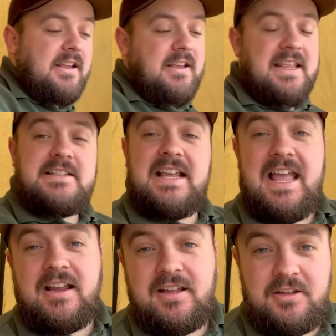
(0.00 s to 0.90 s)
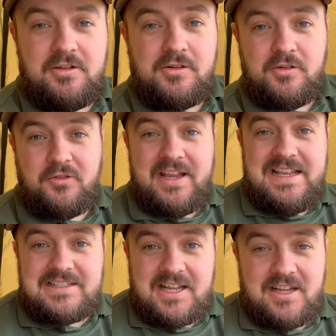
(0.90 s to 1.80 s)
this egg for
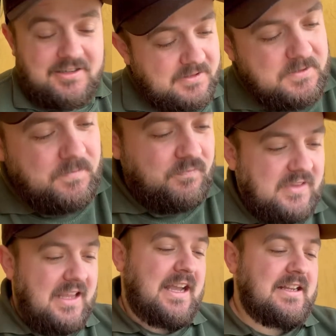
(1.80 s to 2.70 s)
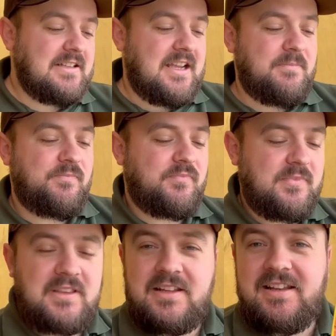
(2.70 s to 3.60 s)
Easter, and
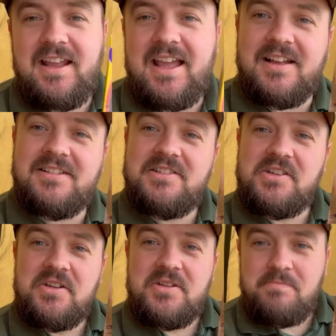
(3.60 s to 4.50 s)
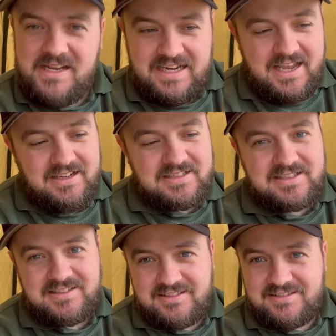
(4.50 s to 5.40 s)
yeah, mini
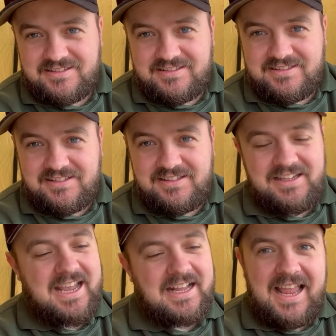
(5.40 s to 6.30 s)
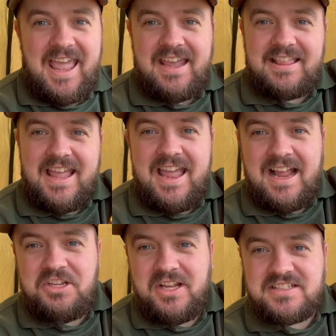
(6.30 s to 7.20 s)
eggs. You get an egg in there
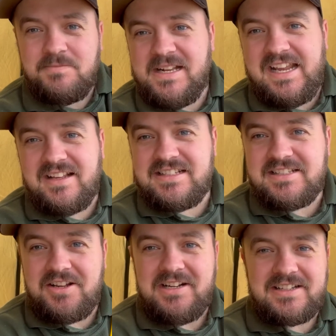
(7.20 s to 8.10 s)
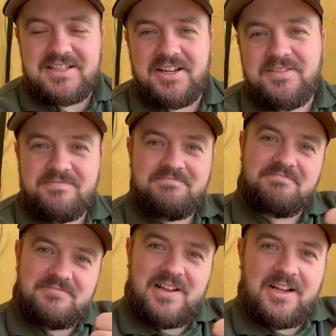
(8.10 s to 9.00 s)
and you get some mini eggs inside it. So
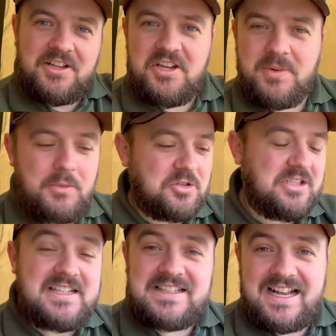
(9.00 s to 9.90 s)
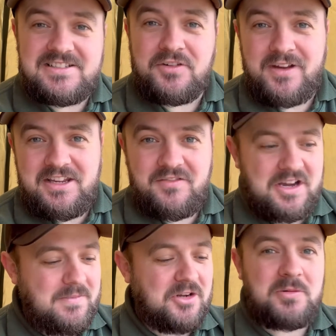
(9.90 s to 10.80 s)
I know you'll be watching this, nan, so thank you
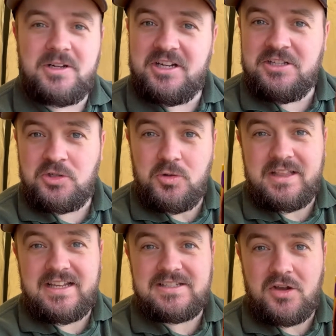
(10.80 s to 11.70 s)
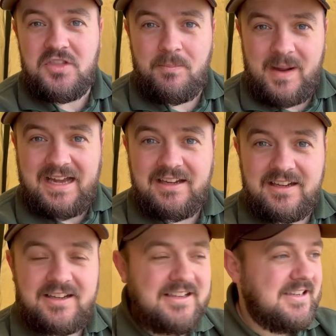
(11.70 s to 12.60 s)
very much. I'm going to enjoy this on the
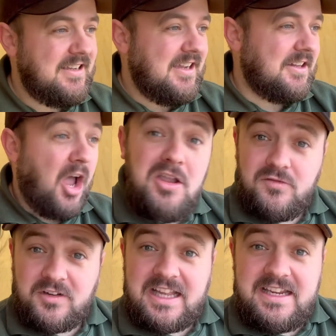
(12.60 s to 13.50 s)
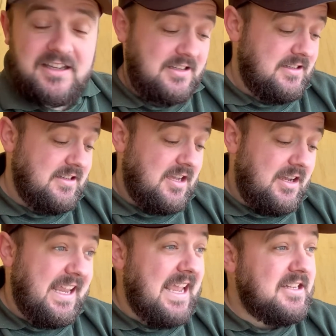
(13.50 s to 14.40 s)
bank, and hopefully
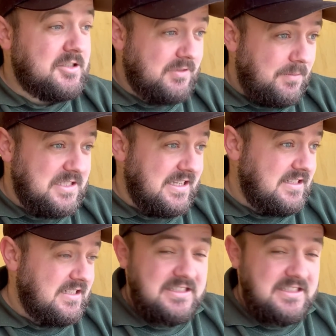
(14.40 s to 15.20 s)
I get interrupted